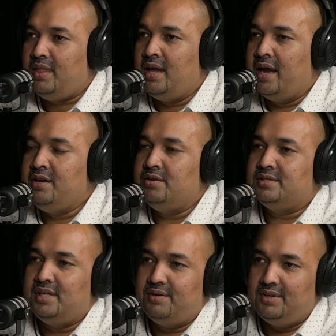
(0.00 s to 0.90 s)
and your
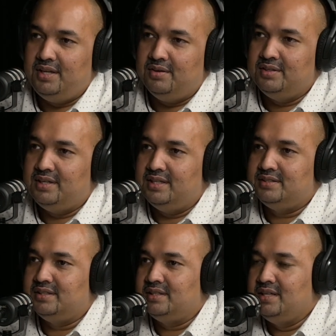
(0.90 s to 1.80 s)
safety on the
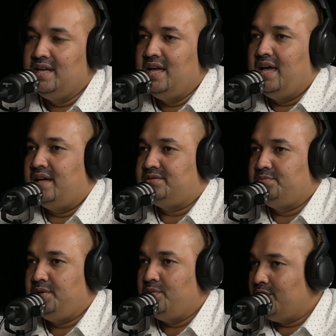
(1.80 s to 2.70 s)
desert has to
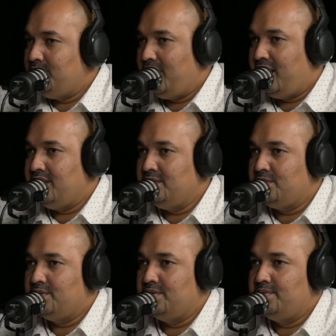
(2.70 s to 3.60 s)
be what you had on the
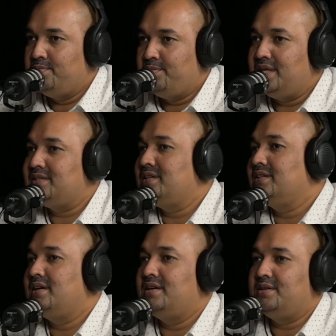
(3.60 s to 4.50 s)
road plus
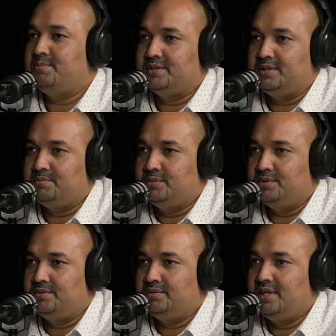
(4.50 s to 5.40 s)
another 100% more.
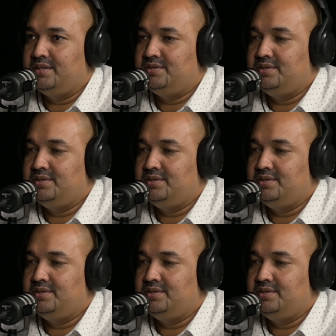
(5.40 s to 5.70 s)
That's